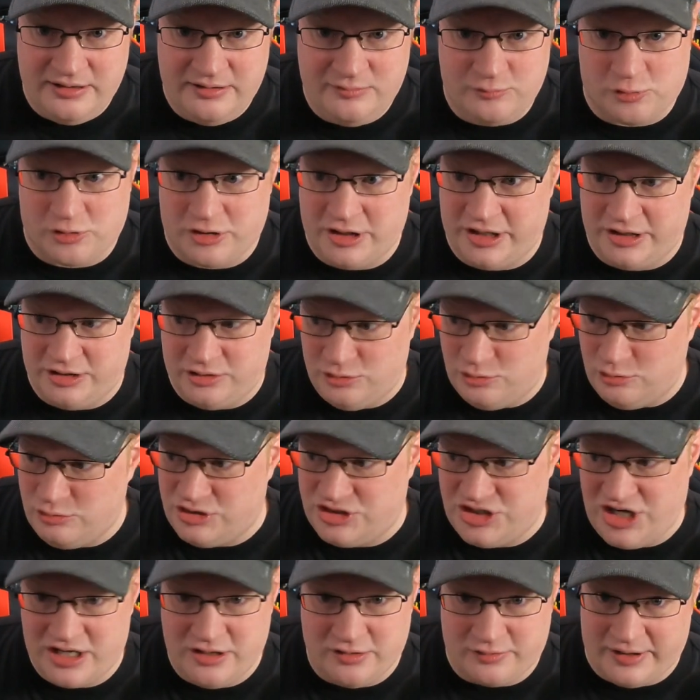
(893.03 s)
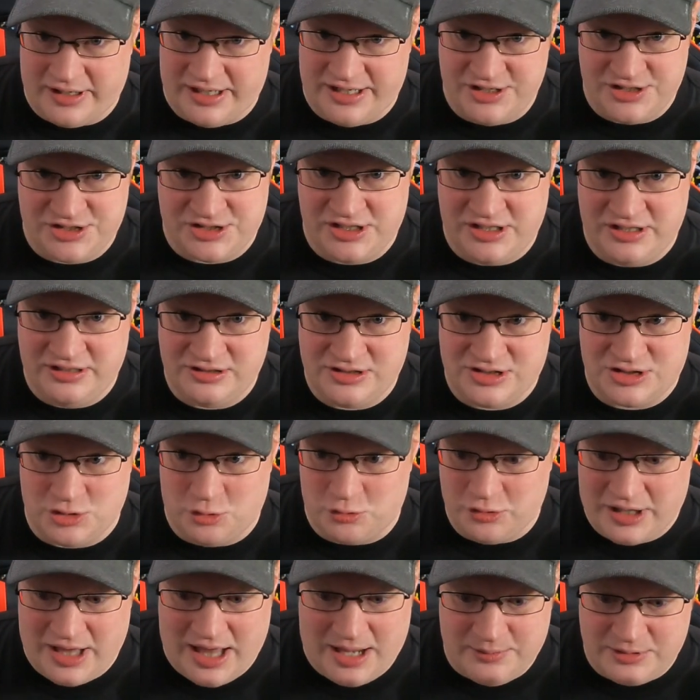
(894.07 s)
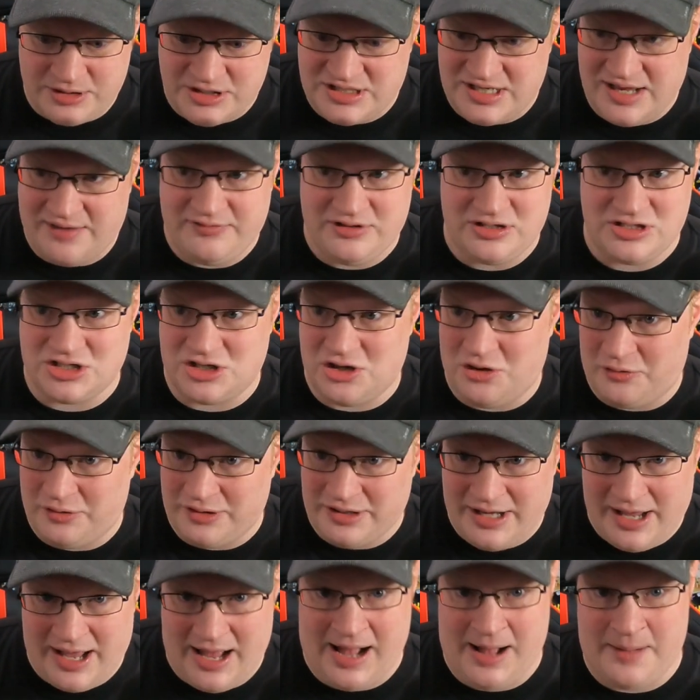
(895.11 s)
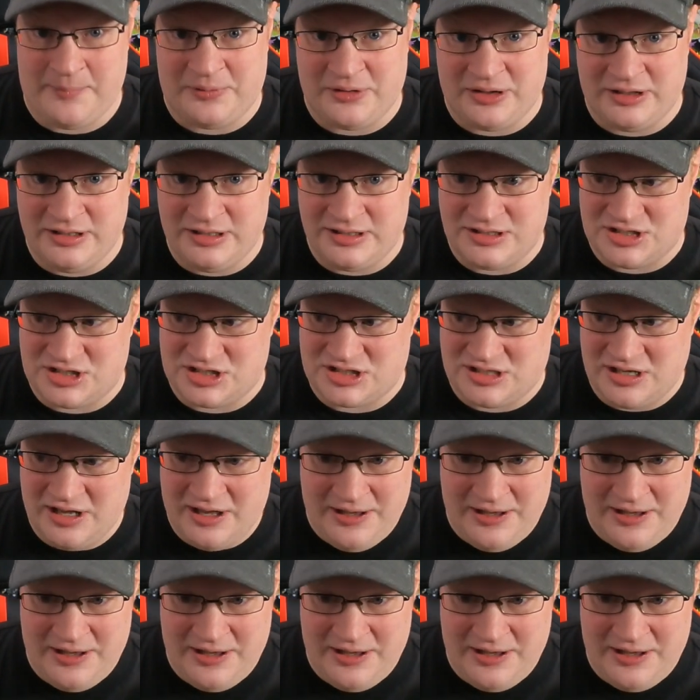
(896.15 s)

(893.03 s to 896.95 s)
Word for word: We're in a new generation. Soul Calibur seven's going to happen. It just...